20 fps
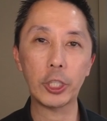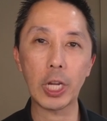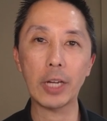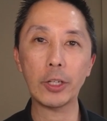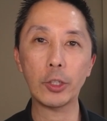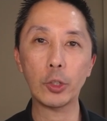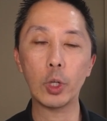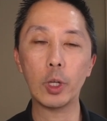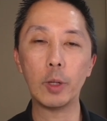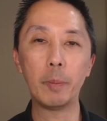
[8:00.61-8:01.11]
out
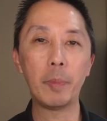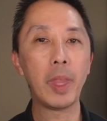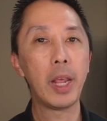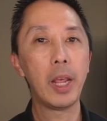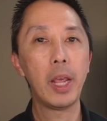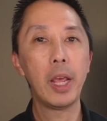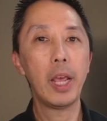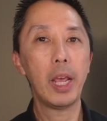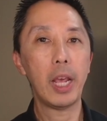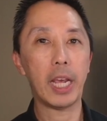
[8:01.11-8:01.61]
to them,
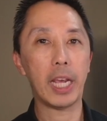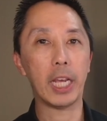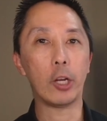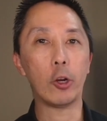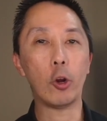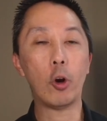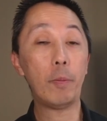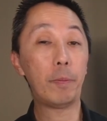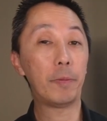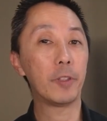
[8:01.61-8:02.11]
and
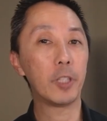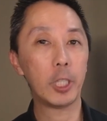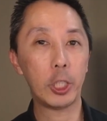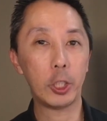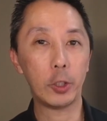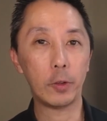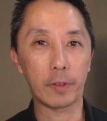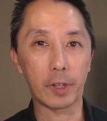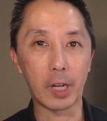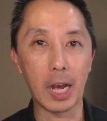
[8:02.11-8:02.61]
hopefully
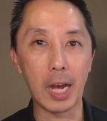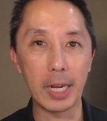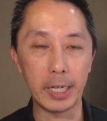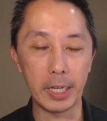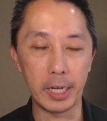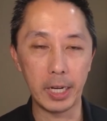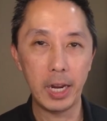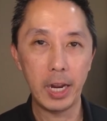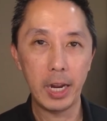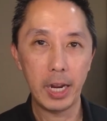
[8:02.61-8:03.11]
you've
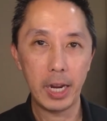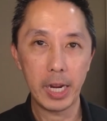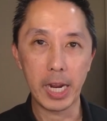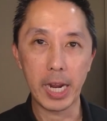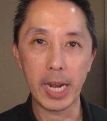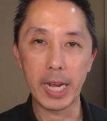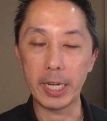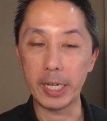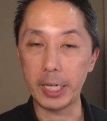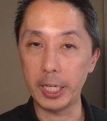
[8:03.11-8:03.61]
gotten
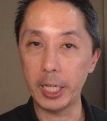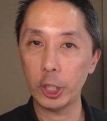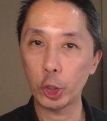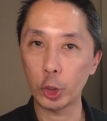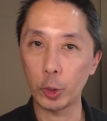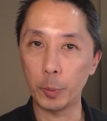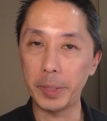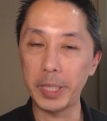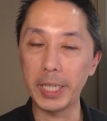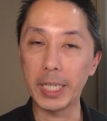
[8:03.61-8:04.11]
an initial
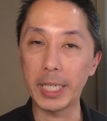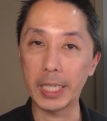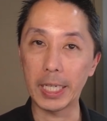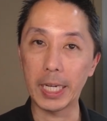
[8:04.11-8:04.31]
meeting.